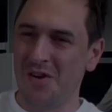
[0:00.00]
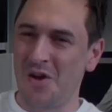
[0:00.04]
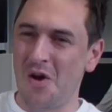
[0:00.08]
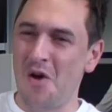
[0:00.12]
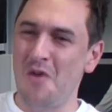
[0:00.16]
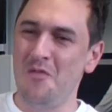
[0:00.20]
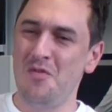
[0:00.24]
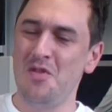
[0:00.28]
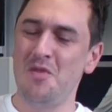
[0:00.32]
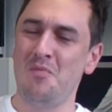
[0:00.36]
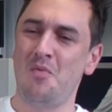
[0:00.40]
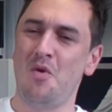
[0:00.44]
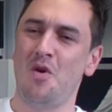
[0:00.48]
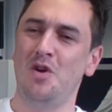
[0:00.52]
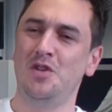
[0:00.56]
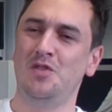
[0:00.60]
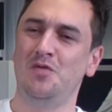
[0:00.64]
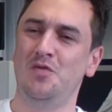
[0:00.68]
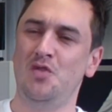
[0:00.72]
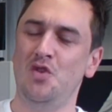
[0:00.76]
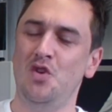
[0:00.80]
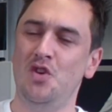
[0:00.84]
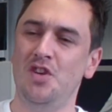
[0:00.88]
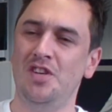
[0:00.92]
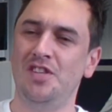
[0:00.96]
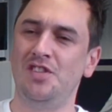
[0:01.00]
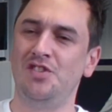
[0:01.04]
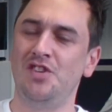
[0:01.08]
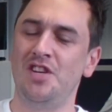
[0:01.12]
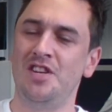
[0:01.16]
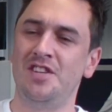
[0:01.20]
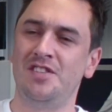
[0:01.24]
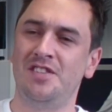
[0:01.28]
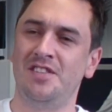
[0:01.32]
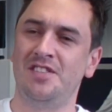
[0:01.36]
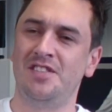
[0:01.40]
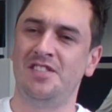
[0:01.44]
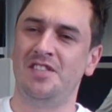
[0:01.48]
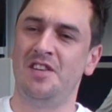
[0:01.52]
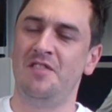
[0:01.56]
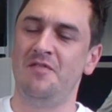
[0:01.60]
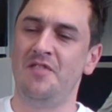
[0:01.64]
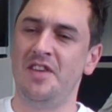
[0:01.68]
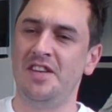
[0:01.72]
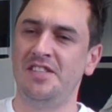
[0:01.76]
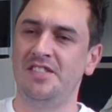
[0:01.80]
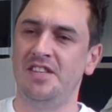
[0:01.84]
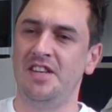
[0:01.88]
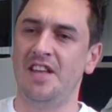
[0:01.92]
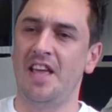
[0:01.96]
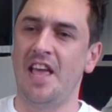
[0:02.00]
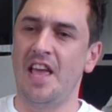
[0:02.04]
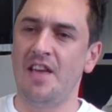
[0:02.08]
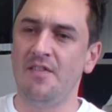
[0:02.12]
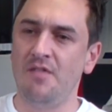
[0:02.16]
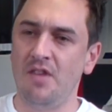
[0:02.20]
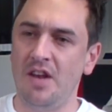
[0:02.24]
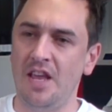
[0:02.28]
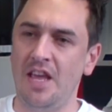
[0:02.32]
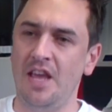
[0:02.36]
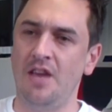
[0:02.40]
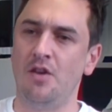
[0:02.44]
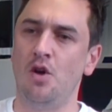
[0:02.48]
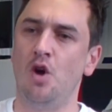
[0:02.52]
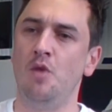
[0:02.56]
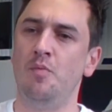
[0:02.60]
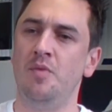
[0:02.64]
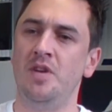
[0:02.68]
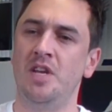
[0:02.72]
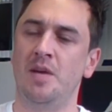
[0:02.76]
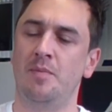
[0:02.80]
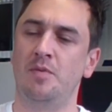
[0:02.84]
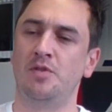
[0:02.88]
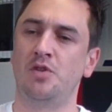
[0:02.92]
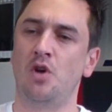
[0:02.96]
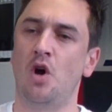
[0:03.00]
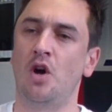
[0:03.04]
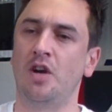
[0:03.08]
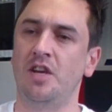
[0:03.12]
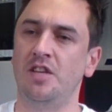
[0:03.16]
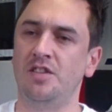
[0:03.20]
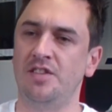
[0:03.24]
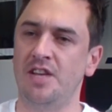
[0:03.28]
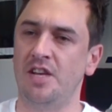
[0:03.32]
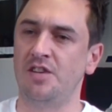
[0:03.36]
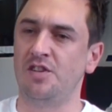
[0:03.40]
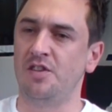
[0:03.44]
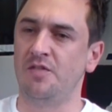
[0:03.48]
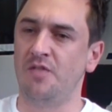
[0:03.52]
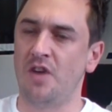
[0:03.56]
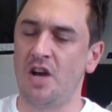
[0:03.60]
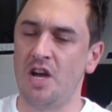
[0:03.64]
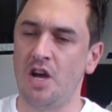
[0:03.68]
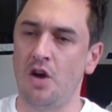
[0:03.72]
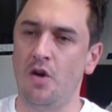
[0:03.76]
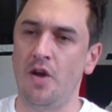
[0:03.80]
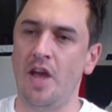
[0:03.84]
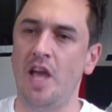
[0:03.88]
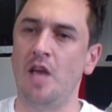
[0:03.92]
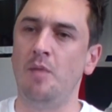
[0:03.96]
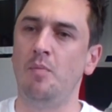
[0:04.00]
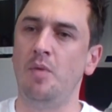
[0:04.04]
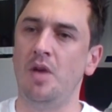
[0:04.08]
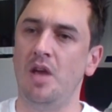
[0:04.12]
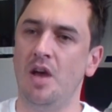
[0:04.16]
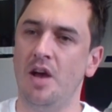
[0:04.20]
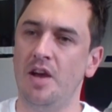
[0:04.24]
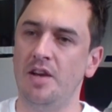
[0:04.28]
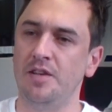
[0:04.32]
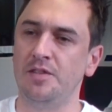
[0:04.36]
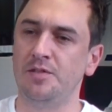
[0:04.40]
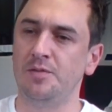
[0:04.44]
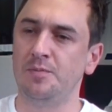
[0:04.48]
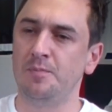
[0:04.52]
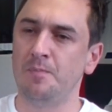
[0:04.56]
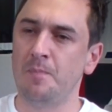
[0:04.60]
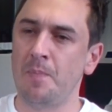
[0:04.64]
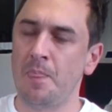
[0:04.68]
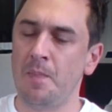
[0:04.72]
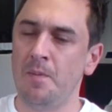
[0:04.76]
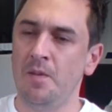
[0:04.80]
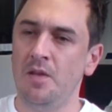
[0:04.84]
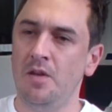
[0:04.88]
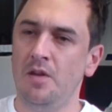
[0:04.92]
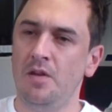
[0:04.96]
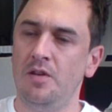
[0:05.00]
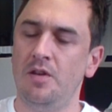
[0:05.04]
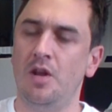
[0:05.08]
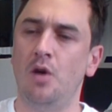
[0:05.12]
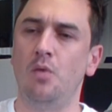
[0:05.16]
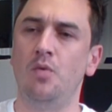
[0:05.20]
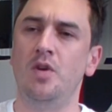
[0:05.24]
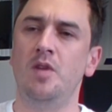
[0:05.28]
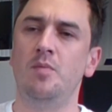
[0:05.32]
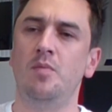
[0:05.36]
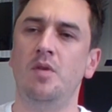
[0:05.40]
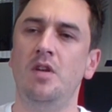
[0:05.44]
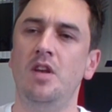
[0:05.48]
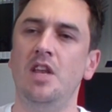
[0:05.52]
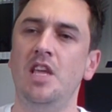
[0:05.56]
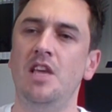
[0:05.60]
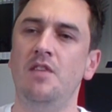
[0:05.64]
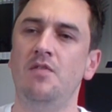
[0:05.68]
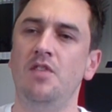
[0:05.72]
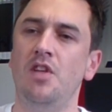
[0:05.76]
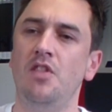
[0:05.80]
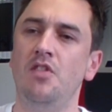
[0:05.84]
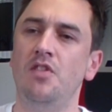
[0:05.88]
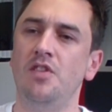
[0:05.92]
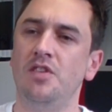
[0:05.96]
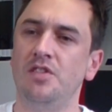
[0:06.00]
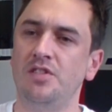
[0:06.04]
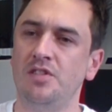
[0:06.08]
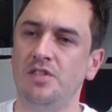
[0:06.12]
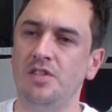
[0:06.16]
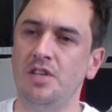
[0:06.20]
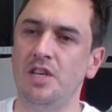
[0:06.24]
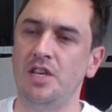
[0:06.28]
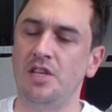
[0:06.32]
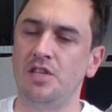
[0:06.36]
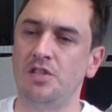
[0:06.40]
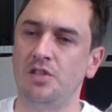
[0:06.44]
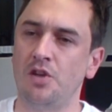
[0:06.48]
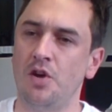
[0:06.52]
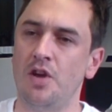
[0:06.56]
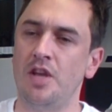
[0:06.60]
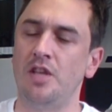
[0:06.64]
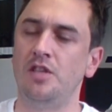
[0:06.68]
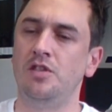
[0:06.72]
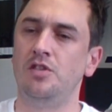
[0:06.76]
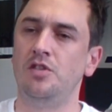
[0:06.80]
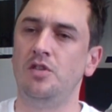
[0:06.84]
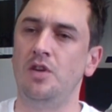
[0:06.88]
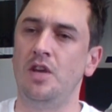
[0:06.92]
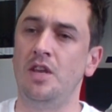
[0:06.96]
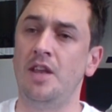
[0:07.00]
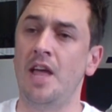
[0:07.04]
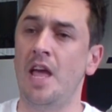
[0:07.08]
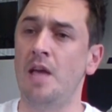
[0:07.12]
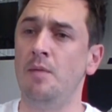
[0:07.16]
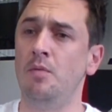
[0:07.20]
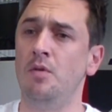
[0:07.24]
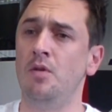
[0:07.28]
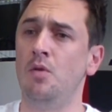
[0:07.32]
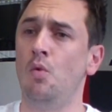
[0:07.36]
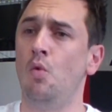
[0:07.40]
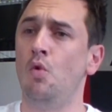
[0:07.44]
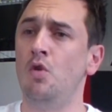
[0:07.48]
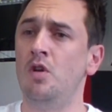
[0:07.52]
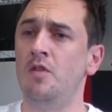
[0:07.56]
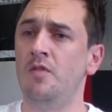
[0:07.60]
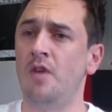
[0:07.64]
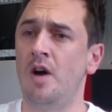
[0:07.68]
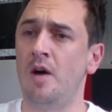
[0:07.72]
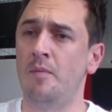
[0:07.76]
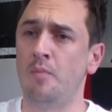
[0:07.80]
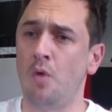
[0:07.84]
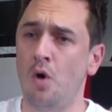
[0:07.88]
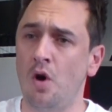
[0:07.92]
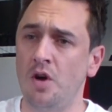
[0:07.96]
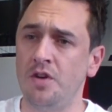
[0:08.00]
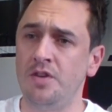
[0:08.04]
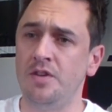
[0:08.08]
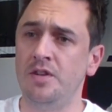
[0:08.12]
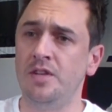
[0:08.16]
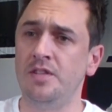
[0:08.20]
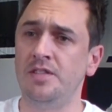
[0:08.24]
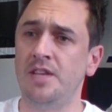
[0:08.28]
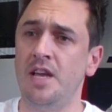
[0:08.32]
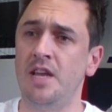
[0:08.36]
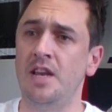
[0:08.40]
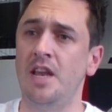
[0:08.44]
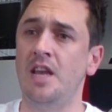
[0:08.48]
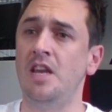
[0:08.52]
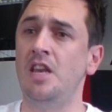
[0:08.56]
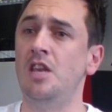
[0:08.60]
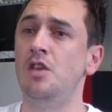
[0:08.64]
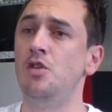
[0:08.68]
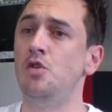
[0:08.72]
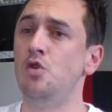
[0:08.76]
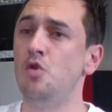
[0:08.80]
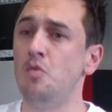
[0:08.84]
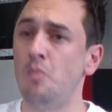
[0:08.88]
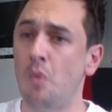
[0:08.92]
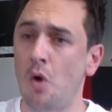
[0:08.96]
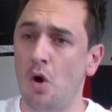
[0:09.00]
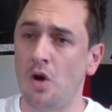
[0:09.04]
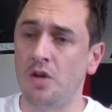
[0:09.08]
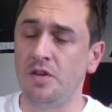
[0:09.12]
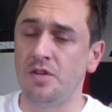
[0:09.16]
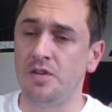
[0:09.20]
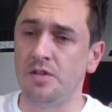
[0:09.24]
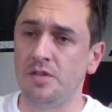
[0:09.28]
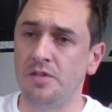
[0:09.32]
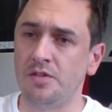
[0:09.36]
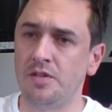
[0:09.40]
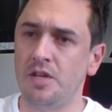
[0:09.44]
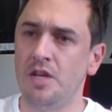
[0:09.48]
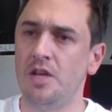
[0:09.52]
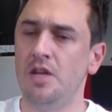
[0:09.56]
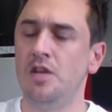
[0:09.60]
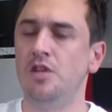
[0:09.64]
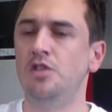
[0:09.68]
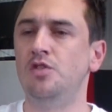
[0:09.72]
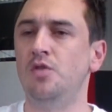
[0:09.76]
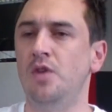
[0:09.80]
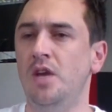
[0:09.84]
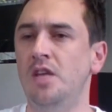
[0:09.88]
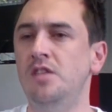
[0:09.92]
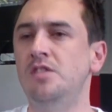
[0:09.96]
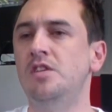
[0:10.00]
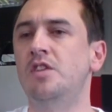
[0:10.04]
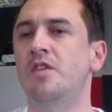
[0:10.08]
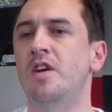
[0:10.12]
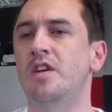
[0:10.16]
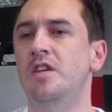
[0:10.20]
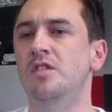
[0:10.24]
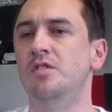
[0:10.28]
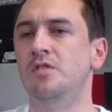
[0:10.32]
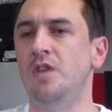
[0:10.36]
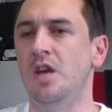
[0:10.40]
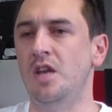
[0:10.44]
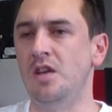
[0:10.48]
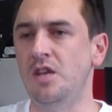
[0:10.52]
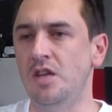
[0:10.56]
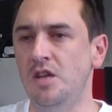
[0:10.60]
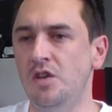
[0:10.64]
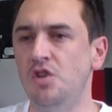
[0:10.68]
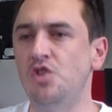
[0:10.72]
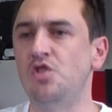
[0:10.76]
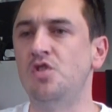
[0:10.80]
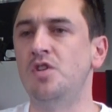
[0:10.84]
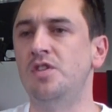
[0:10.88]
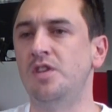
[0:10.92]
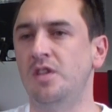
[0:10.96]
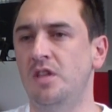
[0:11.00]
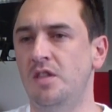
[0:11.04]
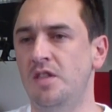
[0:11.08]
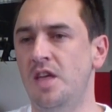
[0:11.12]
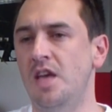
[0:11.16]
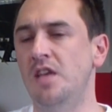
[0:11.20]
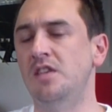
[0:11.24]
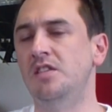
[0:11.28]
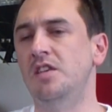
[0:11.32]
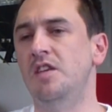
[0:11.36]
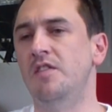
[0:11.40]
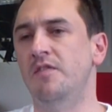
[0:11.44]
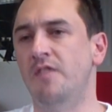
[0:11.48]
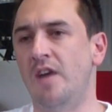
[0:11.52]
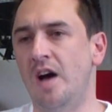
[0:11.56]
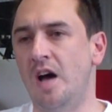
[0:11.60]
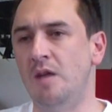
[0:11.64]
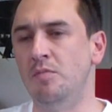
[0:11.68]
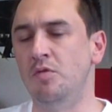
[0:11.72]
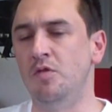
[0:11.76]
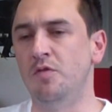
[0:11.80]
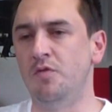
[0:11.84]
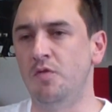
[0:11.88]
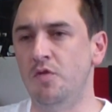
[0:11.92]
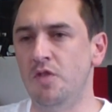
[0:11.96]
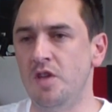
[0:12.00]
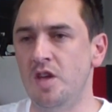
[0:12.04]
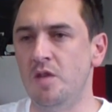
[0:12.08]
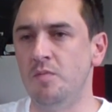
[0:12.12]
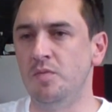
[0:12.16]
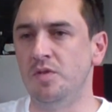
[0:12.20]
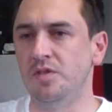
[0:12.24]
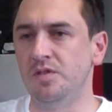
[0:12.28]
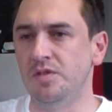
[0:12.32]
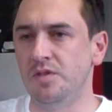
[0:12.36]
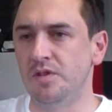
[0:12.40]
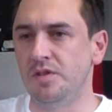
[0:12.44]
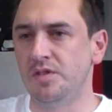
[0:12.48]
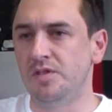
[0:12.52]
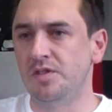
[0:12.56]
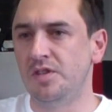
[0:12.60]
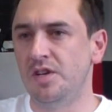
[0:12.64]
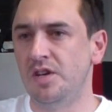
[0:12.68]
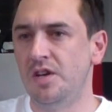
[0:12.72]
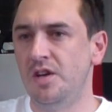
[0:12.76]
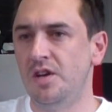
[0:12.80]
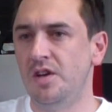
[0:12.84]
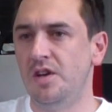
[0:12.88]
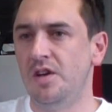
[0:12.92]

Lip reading: Over the past few years, Genasys has invested heavily in opening up its architecture via our APIs. Now, we believe that this is going to enable all of our partners and any new partners to integrate into any Insurtech that they see viable for their business.